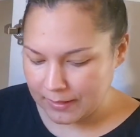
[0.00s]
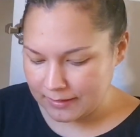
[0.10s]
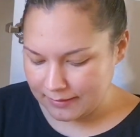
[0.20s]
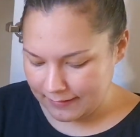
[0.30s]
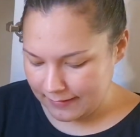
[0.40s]

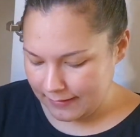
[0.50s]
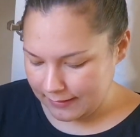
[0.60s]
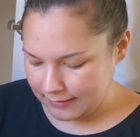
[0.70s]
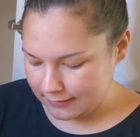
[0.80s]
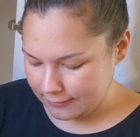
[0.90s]
This
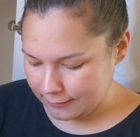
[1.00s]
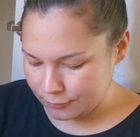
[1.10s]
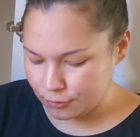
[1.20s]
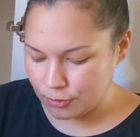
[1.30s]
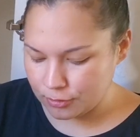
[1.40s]
is
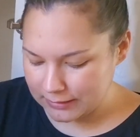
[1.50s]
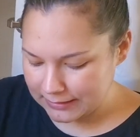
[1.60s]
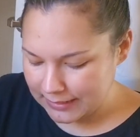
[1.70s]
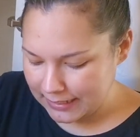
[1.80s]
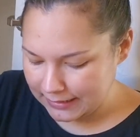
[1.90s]

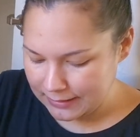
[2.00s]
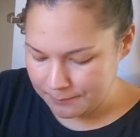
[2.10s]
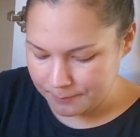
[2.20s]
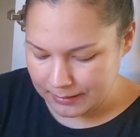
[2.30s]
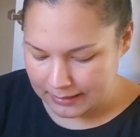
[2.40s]
Nordic
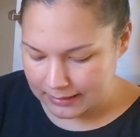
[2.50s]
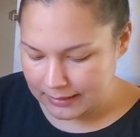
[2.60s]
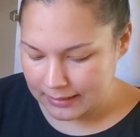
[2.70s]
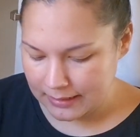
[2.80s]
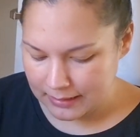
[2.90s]
Night
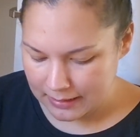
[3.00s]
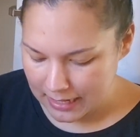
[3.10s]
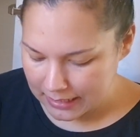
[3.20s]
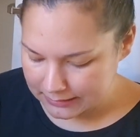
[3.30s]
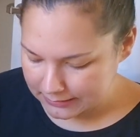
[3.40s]
by
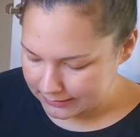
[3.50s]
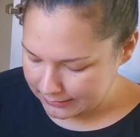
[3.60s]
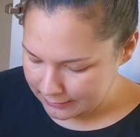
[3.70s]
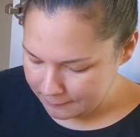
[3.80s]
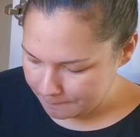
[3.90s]

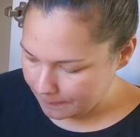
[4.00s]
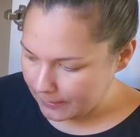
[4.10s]
Artisy.